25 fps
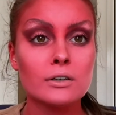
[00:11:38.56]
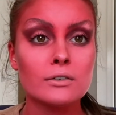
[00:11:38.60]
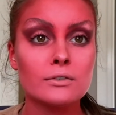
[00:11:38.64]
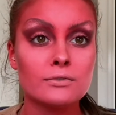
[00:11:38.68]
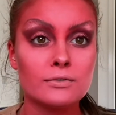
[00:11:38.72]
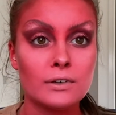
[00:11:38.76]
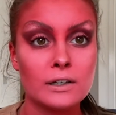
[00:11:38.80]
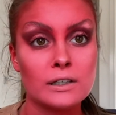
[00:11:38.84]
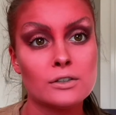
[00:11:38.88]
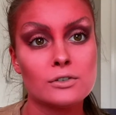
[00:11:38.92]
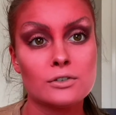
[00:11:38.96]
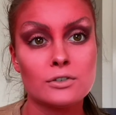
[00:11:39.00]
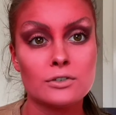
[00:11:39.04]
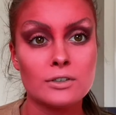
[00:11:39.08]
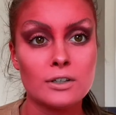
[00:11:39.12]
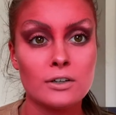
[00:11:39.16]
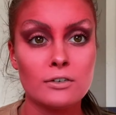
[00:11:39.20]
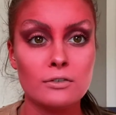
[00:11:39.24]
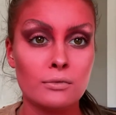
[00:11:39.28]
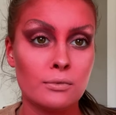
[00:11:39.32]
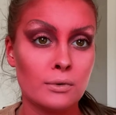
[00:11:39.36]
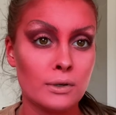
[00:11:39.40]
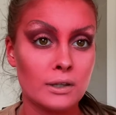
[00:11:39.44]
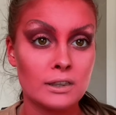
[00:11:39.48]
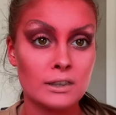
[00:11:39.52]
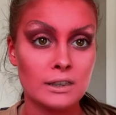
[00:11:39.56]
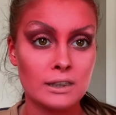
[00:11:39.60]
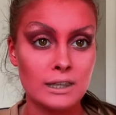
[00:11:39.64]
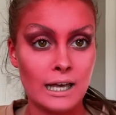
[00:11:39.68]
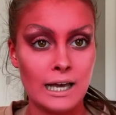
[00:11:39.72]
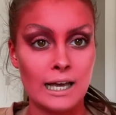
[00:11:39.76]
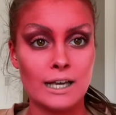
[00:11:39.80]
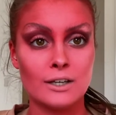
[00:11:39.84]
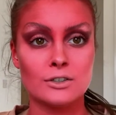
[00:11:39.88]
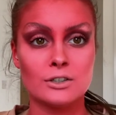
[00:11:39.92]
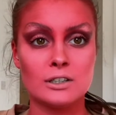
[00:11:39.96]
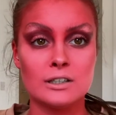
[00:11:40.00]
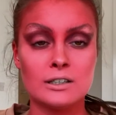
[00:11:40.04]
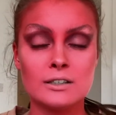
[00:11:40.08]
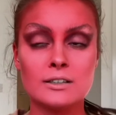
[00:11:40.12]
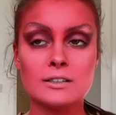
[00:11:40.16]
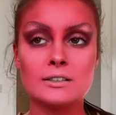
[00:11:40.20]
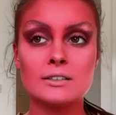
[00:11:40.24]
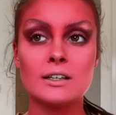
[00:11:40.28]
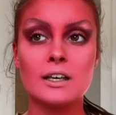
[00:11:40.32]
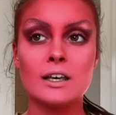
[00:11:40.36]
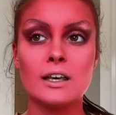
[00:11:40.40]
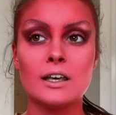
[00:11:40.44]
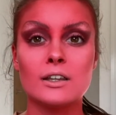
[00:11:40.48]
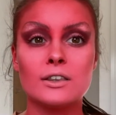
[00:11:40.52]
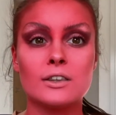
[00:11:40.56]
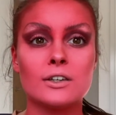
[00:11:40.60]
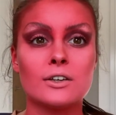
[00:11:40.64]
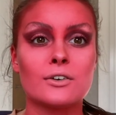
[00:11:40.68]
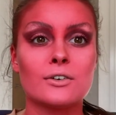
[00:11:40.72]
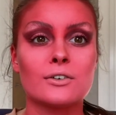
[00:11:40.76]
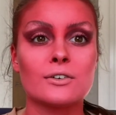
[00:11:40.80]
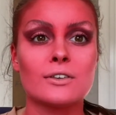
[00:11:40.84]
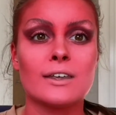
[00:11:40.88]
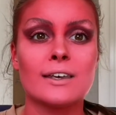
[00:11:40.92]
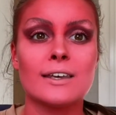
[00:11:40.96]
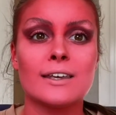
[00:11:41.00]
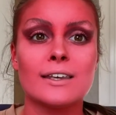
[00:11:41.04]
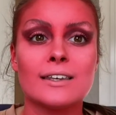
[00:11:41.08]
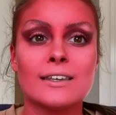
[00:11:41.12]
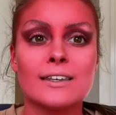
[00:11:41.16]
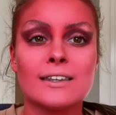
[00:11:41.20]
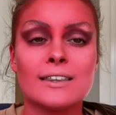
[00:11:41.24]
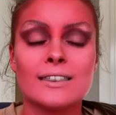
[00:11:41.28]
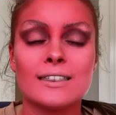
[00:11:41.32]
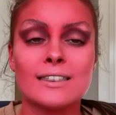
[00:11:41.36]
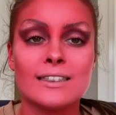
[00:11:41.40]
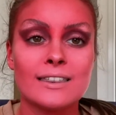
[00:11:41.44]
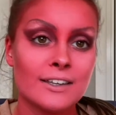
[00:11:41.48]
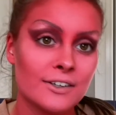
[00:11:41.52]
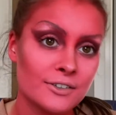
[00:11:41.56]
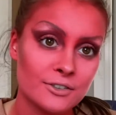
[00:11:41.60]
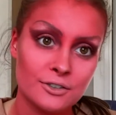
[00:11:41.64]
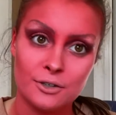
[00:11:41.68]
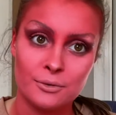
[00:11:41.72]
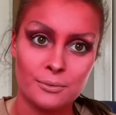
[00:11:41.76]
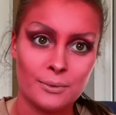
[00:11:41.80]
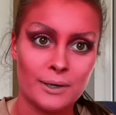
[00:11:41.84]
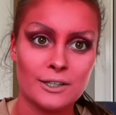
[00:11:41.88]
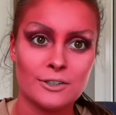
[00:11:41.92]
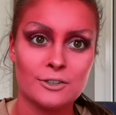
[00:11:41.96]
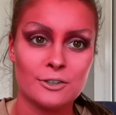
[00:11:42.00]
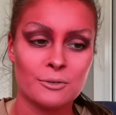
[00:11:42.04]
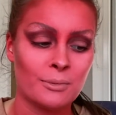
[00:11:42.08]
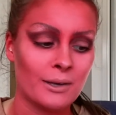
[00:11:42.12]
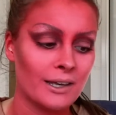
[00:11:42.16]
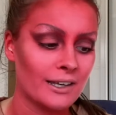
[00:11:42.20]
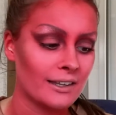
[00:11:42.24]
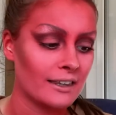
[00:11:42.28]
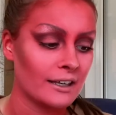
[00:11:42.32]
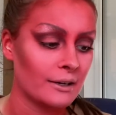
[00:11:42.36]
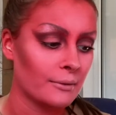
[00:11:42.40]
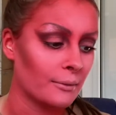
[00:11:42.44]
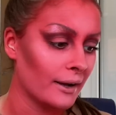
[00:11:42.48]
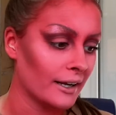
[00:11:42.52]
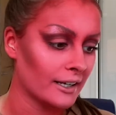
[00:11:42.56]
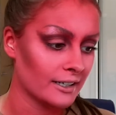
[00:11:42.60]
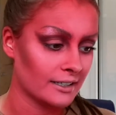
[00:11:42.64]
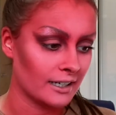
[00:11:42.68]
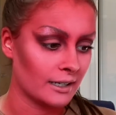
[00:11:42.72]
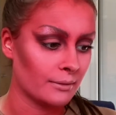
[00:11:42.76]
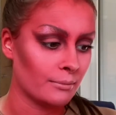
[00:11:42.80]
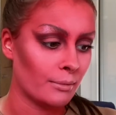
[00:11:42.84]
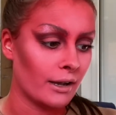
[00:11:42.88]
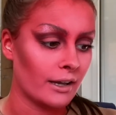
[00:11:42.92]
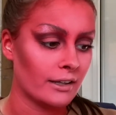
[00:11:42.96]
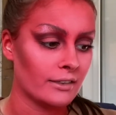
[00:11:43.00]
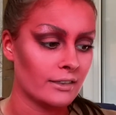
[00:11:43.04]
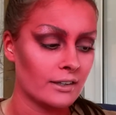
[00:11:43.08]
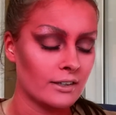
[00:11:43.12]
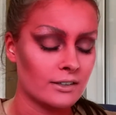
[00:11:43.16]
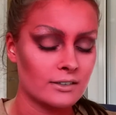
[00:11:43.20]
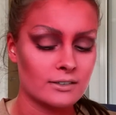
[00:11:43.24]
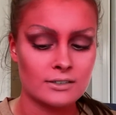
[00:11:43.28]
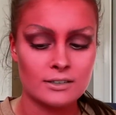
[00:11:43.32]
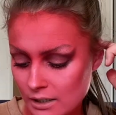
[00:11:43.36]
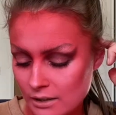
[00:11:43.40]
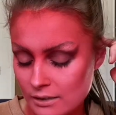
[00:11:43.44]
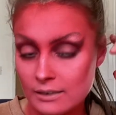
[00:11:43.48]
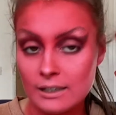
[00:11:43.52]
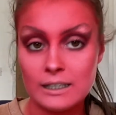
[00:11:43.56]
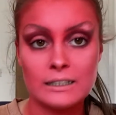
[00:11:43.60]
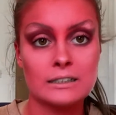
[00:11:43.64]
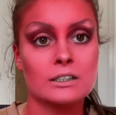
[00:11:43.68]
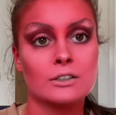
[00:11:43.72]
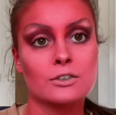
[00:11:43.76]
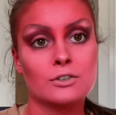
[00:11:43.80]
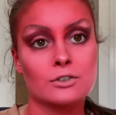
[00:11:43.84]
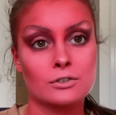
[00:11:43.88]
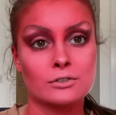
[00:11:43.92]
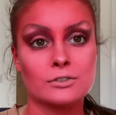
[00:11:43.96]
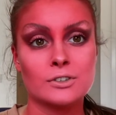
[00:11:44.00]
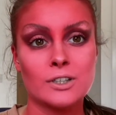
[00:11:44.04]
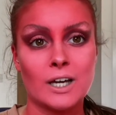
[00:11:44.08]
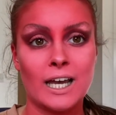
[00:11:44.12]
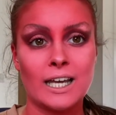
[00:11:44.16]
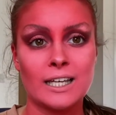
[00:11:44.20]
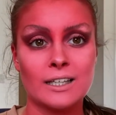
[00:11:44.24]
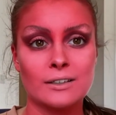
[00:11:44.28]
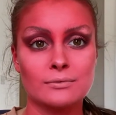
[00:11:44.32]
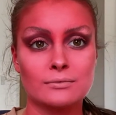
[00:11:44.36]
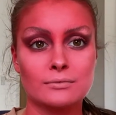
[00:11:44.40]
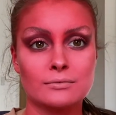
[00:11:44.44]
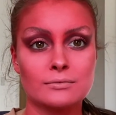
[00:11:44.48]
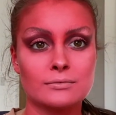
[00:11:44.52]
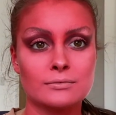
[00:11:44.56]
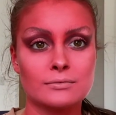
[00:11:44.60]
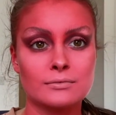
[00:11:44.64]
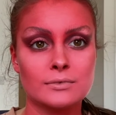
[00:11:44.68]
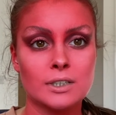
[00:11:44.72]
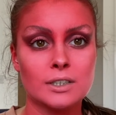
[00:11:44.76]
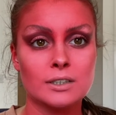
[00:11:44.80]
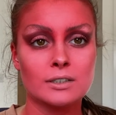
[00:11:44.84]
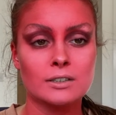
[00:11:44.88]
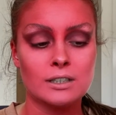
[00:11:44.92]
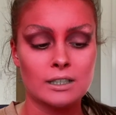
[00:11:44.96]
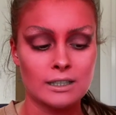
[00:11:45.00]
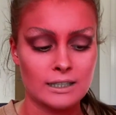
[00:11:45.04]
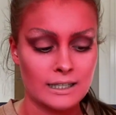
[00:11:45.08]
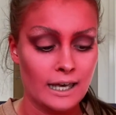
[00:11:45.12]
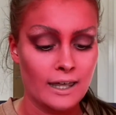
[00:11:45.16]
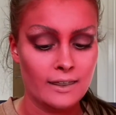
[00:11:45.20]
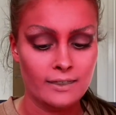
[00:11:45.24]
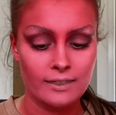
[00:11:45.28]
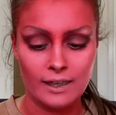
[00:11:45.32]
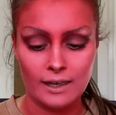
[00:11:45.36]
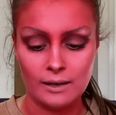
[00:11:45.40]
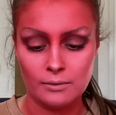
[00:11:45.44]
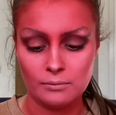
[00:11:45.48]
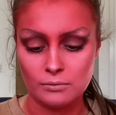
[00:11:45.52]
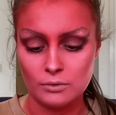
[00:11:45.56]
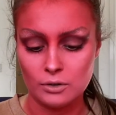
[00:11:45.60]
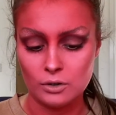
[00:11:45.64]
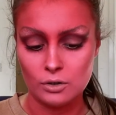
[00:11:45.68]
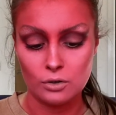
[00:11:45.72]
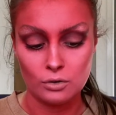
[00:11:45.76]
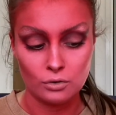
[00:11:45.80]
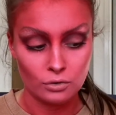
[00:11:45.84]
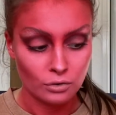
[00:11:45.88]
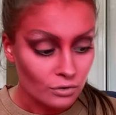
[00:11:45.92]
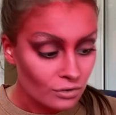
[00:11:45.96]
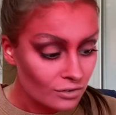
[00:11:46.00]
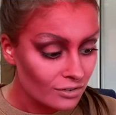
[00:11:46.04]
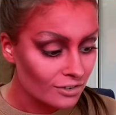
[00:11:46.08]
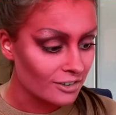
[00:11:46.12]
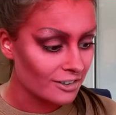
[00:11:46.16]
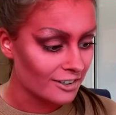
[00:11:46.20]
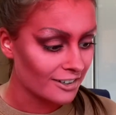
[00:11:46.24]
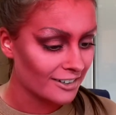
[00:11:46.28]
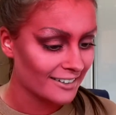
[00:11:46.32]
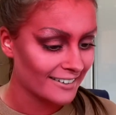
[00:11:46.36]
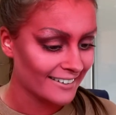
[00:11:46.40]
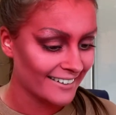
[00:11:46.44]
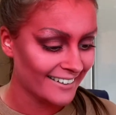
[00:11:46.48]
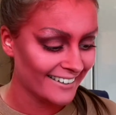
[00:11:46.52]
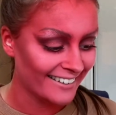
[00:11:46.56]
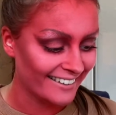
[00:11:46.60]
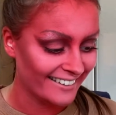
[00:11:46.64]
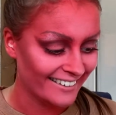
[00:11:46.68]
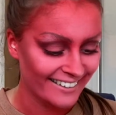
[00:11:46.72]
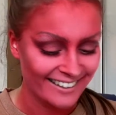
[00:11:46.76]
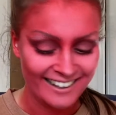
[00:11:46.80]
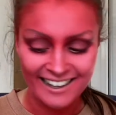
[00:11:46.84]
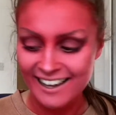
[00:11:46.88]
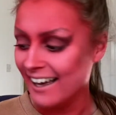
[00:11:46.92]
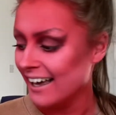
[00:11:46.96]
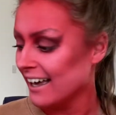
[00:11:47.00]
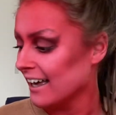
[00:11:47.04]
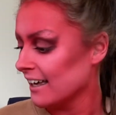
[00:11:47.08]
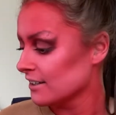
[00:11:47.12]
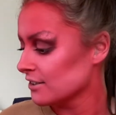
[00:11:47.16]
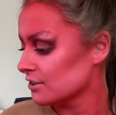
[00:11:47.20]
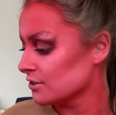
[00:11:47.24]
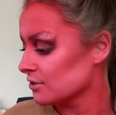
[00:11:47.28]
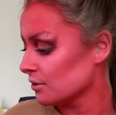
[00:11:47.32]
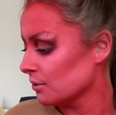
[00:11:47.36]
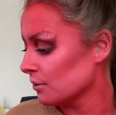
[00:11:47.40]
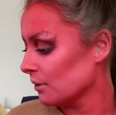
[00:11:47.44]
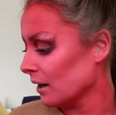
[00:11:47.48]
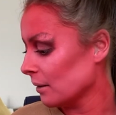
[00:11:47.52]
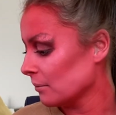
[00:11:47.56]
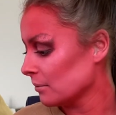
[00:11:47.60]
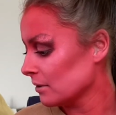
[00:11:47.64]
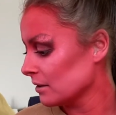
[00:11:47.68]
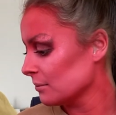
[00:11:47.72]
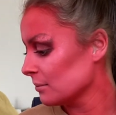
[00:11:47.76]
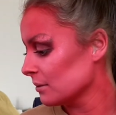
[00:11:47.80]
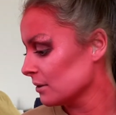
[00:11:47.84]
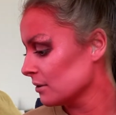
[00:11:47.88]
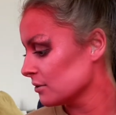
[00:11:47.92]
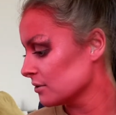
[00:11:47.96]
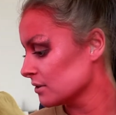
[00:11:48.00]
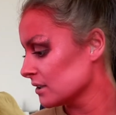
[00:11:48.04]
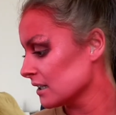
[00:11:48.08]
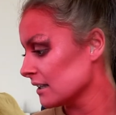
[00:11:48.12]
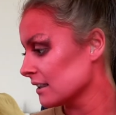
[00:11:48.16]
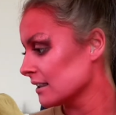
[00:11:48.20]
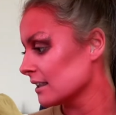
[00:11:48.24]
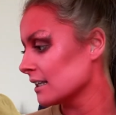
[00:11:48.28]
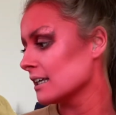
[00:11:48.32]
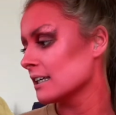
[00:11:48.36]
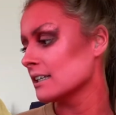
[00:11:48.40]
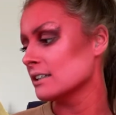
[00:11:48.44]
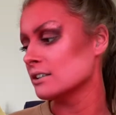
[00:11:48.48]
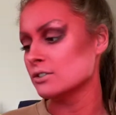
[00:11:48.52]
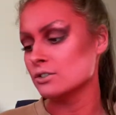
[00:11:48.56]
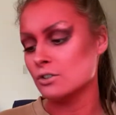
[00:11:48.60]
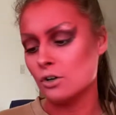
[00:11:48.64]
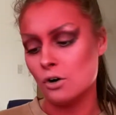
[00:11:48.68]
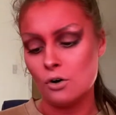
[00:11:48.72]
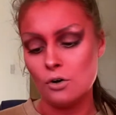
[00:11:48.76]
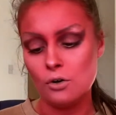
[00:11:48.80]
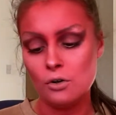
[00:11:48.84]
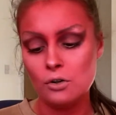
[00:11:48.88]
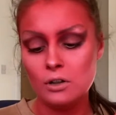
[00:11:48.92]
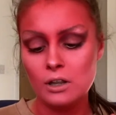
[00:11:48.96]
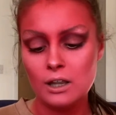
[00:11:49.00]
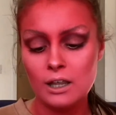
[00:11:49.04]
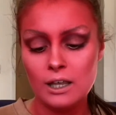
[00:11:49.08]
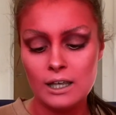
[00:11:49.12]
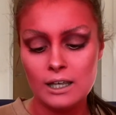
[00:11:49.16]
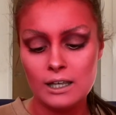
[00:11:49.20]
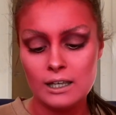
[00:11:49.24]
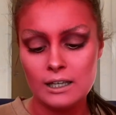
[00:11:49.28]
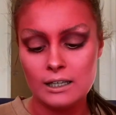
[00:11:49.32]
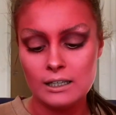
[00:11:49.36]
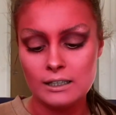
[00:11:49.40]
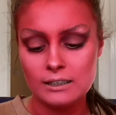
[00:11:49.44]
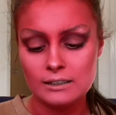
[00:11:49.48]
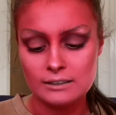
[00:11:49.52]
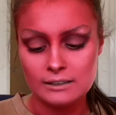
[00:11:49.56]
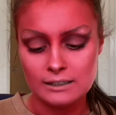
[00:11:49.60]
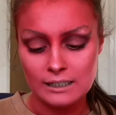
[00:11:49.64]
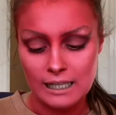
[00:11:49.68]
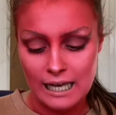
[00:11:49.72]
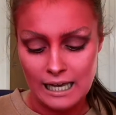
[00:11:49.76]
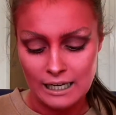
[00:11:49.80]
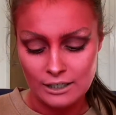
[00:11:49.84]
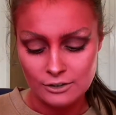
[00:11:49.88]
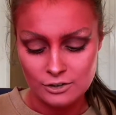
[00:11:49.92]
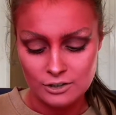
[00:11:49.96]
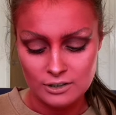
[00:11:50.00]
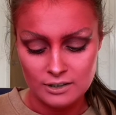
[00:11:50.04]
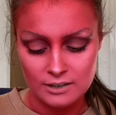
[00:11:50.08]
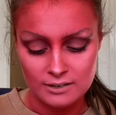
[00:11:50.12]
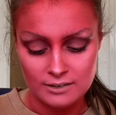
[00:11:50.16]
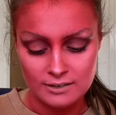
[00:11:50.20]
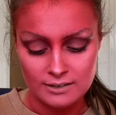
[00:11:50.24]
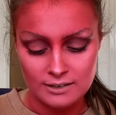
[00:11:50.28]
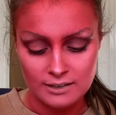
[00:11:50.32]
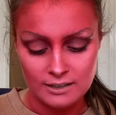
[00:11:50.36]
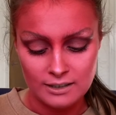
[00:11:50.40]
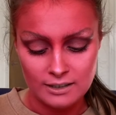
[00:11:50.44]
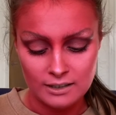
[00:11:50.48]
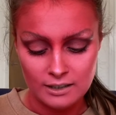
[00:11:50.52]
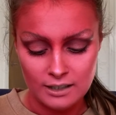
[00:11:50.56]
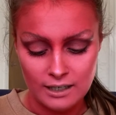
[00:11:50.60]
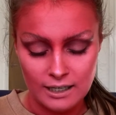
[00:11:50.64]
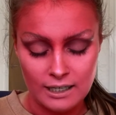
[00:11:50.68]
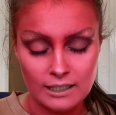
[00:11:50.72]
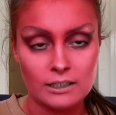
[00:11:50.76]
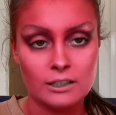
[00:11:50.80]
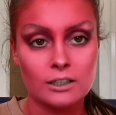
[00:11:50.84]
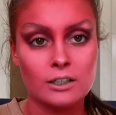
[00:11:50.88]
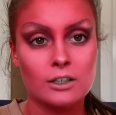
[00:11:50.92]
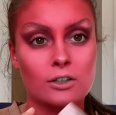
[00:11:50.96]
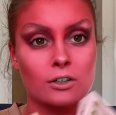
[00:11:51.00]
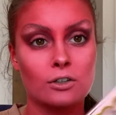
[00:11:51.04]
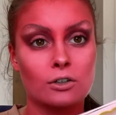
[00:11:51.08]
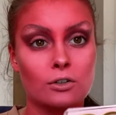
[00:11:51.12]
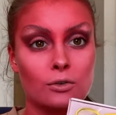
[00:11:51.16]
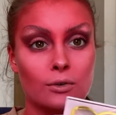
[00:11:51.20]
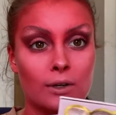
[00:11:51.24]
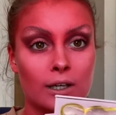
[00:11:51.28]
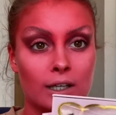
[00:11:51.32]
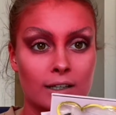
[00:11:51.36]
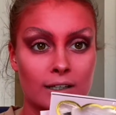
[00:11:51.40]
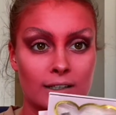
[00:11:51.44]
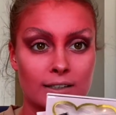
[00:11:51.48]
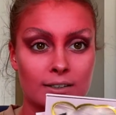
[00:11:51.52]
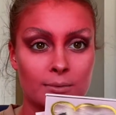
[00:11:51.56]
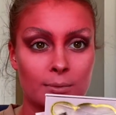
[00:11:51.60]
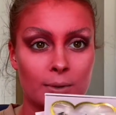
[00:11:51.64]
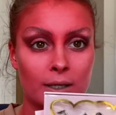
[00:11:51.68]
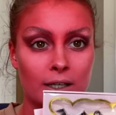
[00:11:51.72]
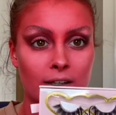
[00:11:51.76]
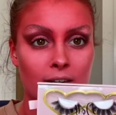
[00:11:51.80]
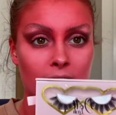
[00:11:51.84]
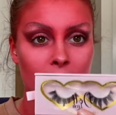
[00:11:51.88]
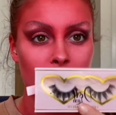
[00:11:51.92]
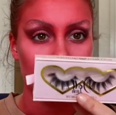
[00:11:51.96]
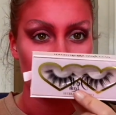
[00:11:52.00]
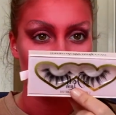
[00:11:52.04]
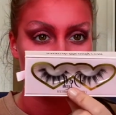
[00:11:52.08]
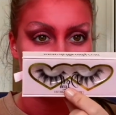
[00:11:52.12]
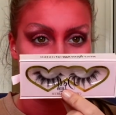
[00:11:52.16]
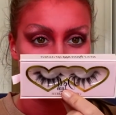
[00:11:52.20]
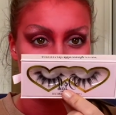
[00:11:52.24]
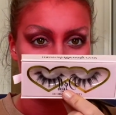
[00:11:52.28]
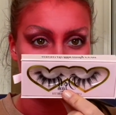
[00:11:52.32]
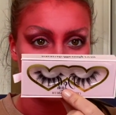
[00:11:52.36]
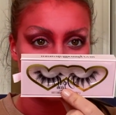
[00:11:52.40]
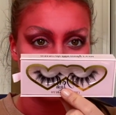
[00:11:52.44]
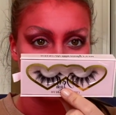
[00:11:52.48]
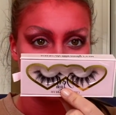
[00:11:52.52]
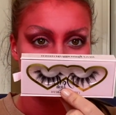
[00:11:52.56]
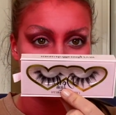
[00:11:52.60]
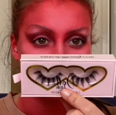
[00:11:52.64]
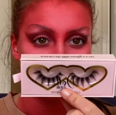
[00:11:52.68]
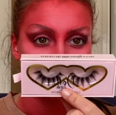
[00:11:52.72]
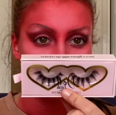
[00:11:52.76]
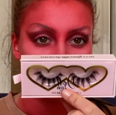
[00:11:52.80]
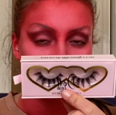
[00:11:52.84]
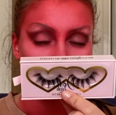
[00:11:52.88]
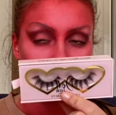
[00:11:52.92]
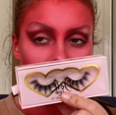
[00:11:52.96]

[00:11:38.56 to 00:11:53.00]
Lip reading: find yourself with lashes that you're like, these are way too big, like why did I buy these? This is your time to get them used. So I'm going to be using the Doll lashes in Chloe Elizabeth, these ones.